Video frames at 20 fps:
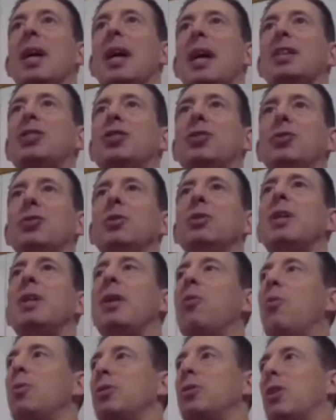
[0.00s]
as soon as
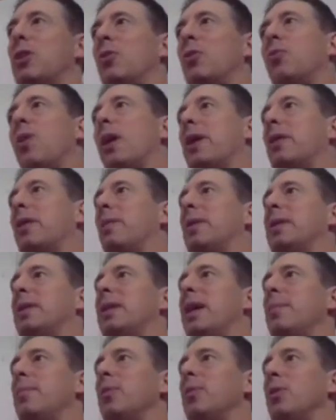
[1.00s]
I started walking around the
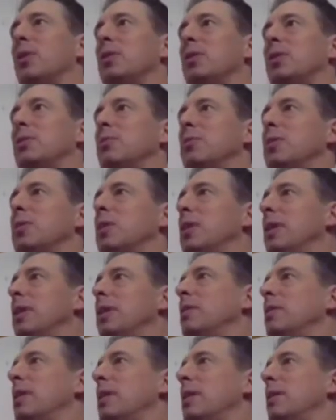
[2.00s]
neighborhoods, it was
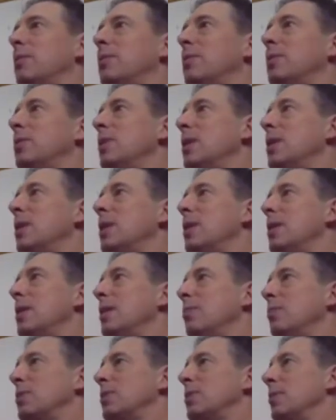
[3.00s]
clear that
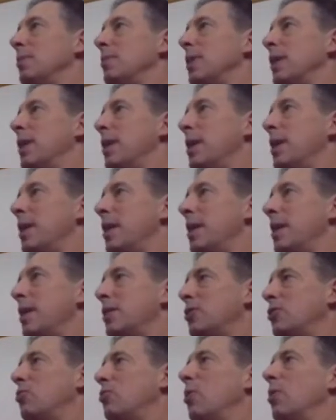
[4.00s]
there were some
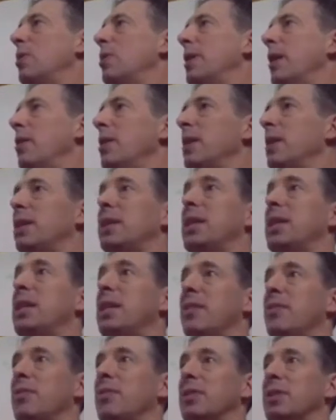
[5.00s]
extraordinary and key
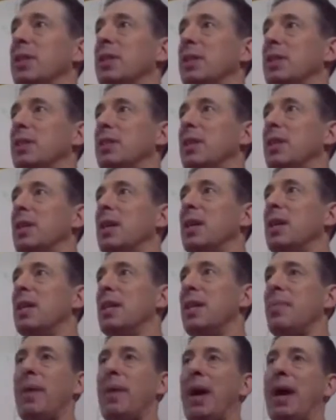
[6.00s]
differences
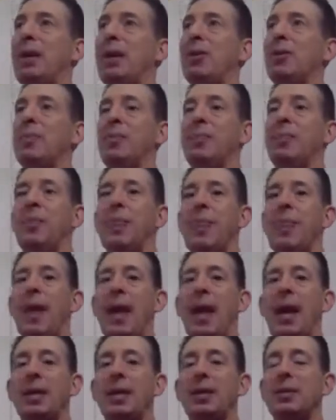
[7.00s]
that mattered.
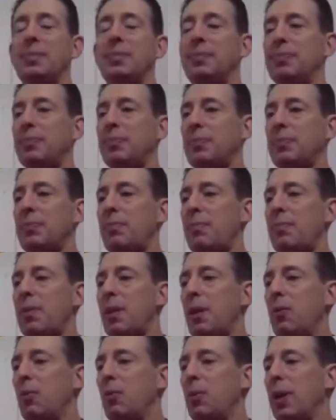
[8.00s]
And
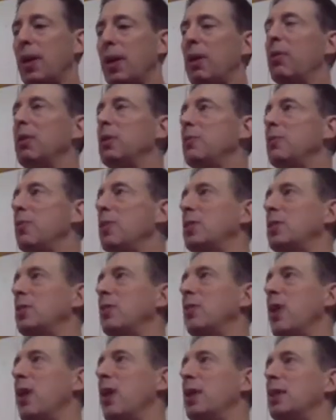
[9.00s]
what I noticed, first
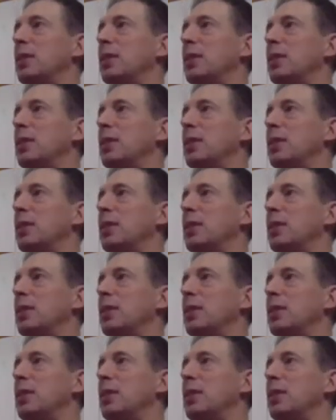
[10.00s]
of all,